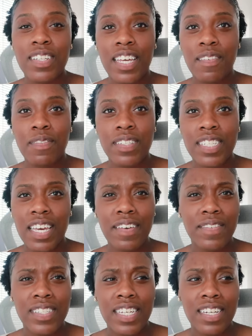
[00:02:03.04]
and Left,
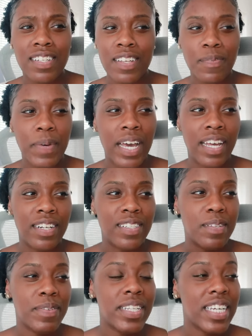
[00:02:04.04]
save, Single and Left Behind or
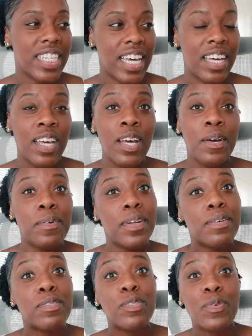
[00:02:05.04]
something like that when
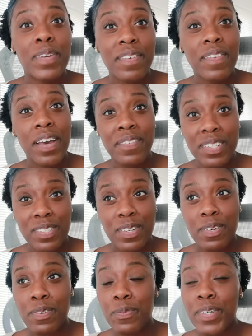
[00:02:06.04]
I was 25 years
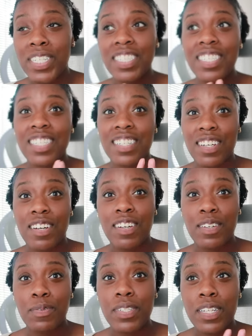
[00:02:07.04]
old, which
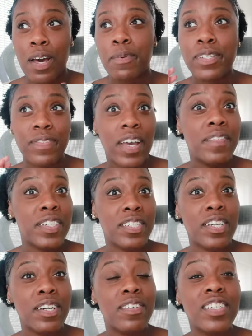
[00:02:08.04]
y'all was almost five years
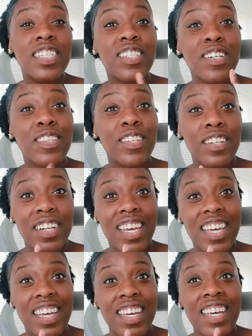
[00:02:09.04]
ago because I turned
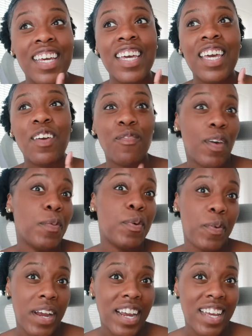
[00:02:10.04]
30 in
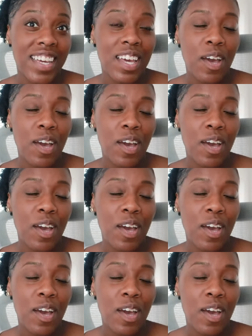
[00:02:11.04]
February.